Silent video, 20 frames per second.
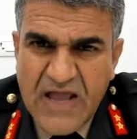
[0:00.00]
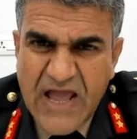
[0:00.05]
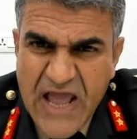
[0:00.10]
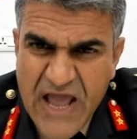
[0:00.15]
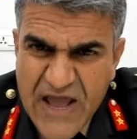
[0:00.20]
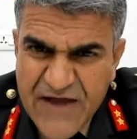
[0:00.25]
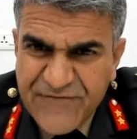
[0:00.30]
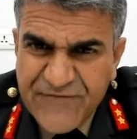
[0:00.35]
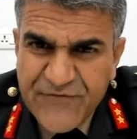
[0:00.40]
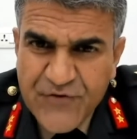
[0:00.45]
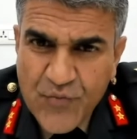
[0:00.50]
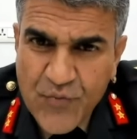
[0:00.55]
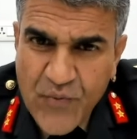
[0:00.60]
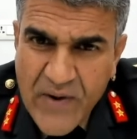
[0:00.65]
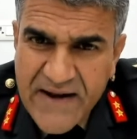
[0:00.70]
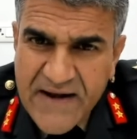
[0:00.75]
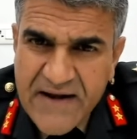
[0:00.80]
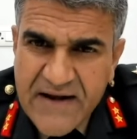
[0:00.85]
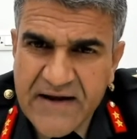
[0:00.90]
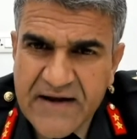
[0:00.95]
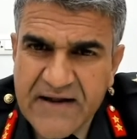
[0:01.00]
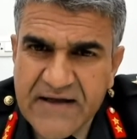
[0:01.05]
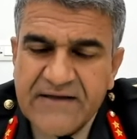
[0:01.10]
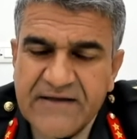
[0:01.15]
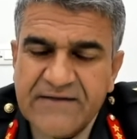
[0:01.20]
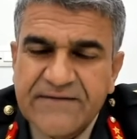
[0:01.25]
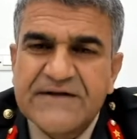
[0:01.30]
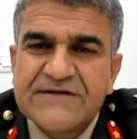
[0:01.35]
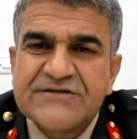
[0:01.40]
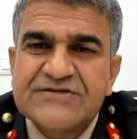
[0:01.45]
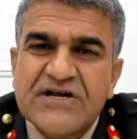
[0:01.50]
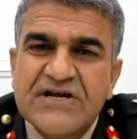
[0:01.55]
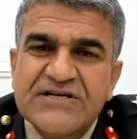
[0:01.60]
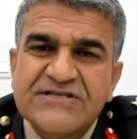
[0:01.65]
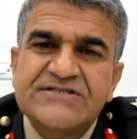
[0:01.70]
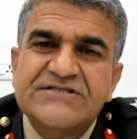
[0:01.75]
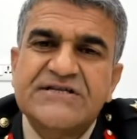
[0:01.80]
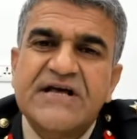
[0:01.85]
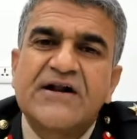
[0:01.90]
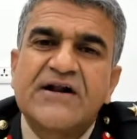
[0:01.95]
If you win the
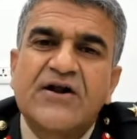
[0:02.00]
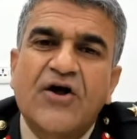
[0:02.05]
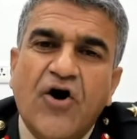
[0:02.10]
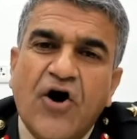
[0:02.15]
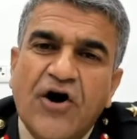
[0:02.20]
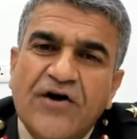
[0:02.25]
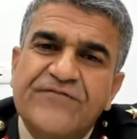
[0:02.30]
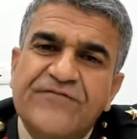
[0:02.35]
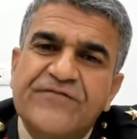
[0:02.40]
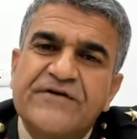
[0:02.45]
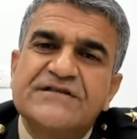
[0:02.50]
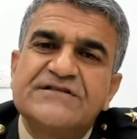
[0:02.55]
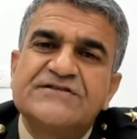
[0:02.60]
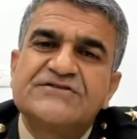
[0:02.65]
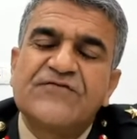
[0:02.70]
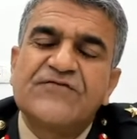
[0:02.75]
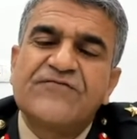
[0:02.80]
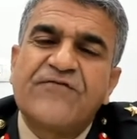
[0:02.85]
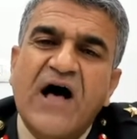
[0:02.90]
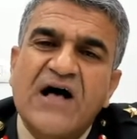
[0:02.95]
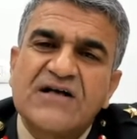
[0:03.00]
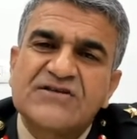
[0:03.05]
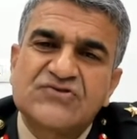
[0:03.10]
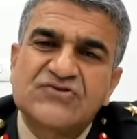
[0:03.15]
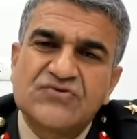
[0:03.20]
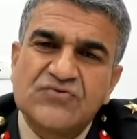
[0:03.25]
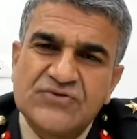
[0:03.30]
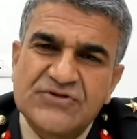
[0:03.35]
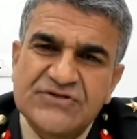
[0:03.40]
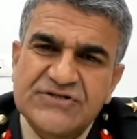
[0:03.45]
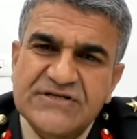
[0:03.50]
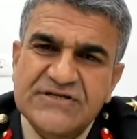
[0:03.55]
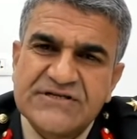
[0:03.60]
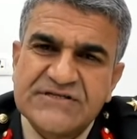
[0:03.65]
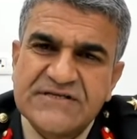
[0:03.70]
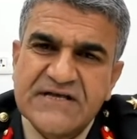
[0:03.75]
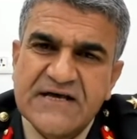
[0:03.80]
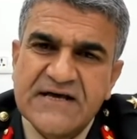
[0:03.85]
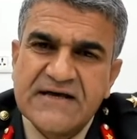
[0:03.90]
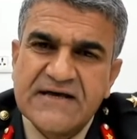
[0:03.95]
trust and confidence of our
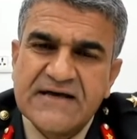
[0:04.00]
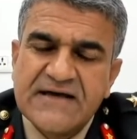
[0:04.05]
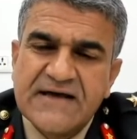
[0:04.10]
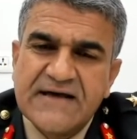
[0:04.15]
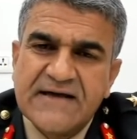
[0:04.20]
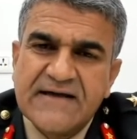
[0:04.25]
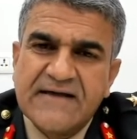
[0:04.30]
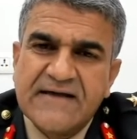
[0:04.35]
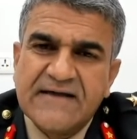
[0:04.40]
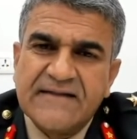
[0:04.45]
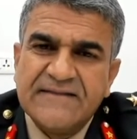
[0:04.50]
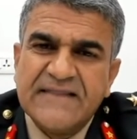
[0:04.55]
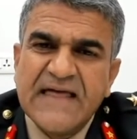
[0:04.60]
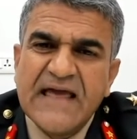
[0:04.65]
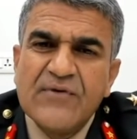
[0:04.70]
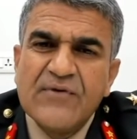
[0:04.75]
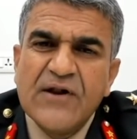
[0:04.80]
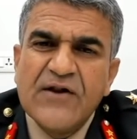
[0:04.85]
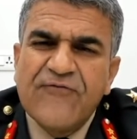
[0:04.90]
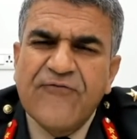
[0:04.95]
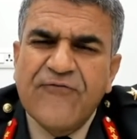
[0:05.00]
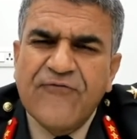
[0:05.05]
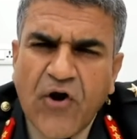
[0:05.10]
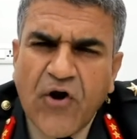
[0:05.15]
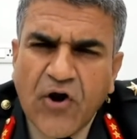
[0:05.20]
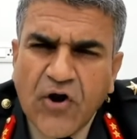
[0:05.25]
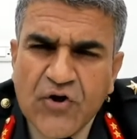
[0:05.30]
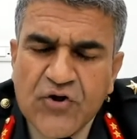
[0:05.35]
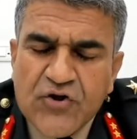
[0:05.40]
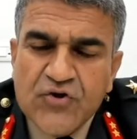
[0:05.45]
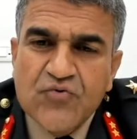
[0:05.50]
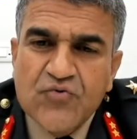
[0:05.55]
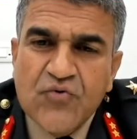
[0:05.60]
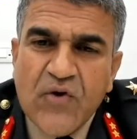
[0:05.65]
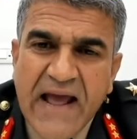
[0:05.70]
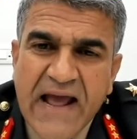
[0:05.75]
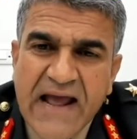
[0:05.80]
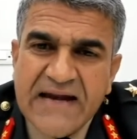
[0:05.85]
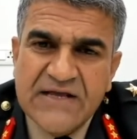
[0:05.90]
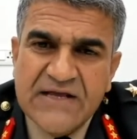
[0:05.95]
soldiers, they will follow you
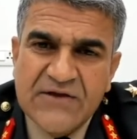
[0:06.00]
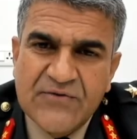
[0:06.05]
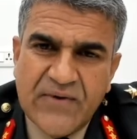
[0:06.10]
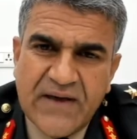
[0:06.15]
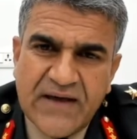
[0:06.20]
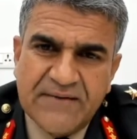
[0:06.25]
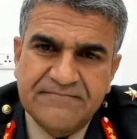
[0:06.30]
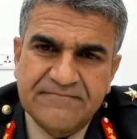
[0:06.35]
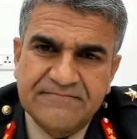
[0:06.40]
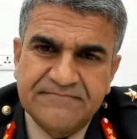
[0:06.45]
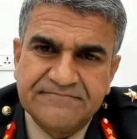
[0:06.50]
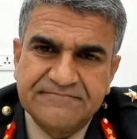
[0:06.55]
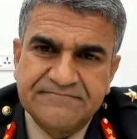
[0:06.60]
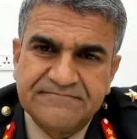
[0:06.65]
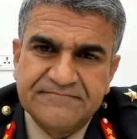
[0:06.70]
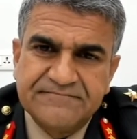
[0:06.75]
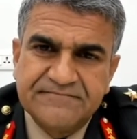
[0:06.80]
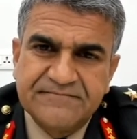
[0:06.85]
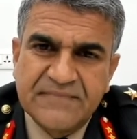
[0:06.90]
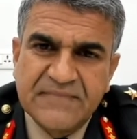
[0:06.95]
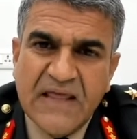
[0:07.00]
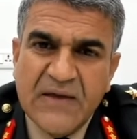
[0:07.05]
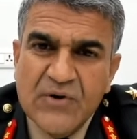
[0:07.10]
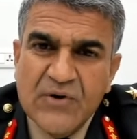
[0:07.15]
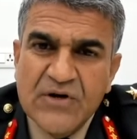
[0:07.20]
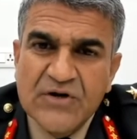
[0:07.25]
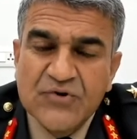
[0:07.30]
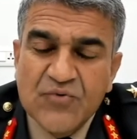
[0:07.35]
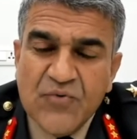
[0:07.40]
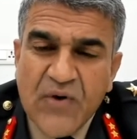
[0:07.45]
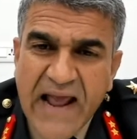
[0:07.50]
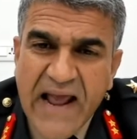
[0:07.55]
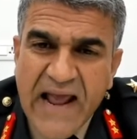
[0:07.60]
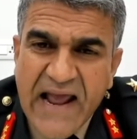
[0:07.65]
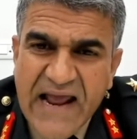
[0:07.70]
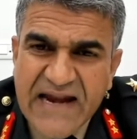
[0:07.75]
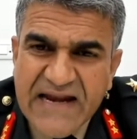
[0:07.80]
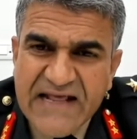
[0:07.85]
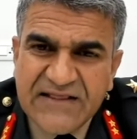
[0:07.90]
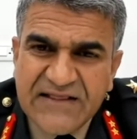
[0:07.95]
anywhere. They will do
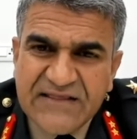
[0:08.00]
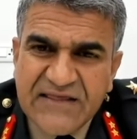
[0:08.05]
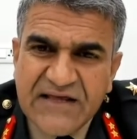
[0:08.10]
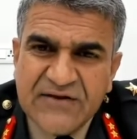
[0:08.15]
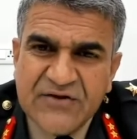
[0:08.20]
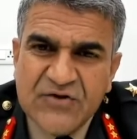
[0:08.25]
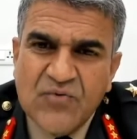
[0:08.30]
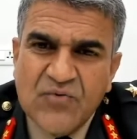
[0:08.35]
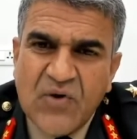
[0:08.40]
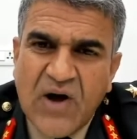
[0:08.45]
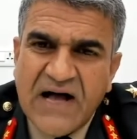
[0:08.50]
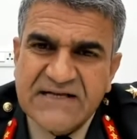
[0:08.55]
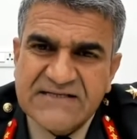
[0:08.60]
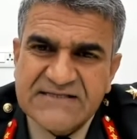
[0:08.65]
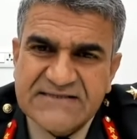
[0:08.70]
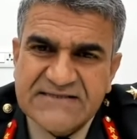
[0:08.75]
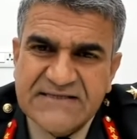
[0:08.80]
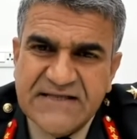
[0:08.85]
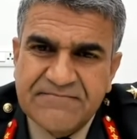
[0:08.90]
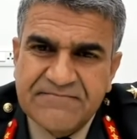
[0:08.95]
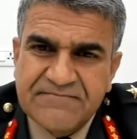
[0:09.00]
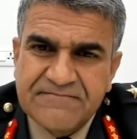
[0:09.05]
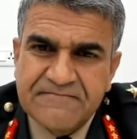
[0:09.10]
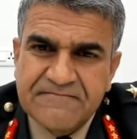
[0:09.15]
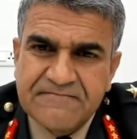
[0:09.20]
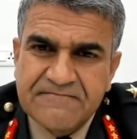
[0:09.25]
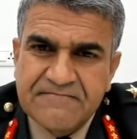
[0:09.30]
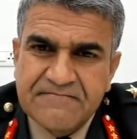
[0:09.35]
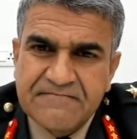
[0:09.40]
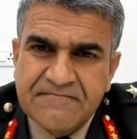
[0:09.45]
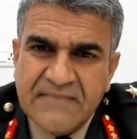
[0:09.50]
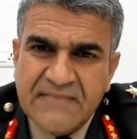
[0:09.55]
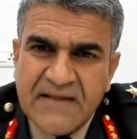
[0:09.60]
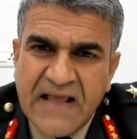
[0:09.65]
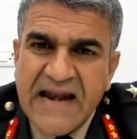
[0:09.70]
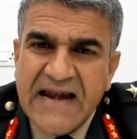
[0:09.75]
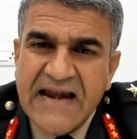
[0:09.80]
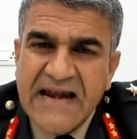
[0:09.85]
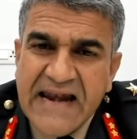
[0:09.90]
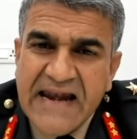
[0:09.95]
anything you ask them
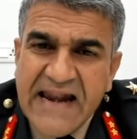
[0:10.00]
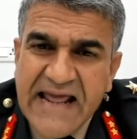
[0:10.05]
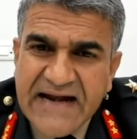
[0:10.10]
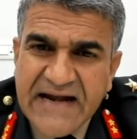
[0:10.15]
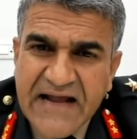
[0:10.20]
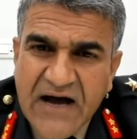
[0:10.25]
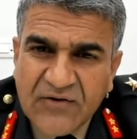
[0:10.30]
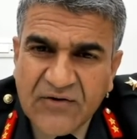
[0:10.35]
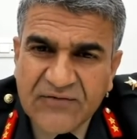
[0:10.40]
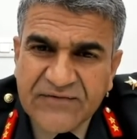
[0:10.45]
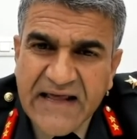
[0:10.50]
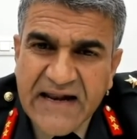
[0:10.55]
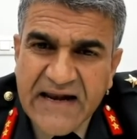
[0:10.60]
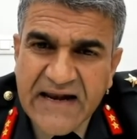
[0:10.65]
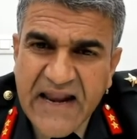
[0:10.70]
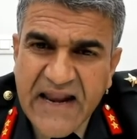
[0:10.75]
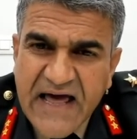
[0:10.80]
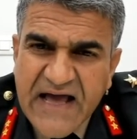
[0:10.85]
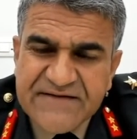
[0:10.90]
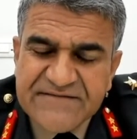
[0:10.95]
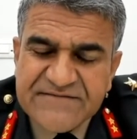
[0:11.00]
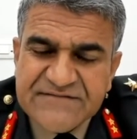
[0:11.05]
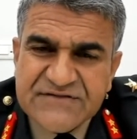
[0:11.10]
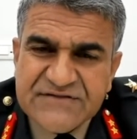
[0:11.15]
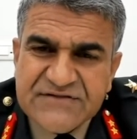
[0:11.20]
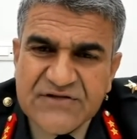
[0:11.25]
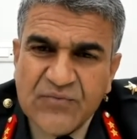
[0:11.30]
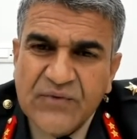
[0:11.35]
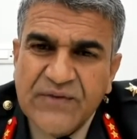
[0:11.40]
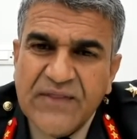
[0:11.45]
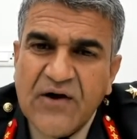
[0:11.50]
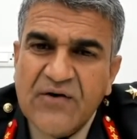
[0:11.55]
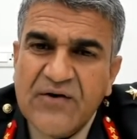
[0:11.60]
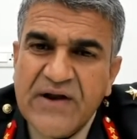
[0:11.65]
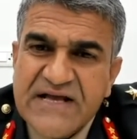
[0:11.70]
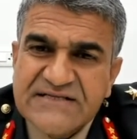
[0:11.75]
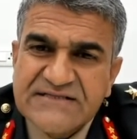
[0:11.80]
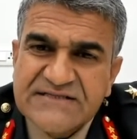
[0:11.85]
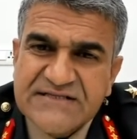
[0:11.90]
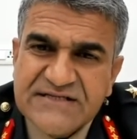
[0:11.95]
and lay down their lives without
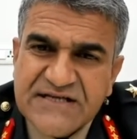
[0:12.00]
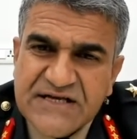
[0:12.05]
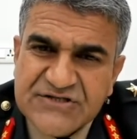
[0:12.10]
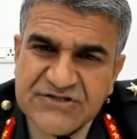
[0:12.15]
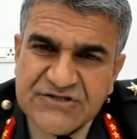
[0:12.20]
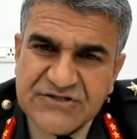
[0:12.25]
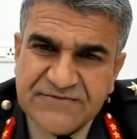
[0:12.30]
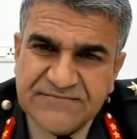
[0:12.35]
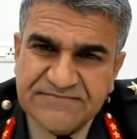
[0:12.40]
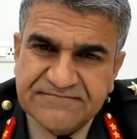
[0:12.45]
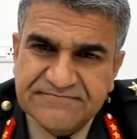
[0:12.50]
hesitation.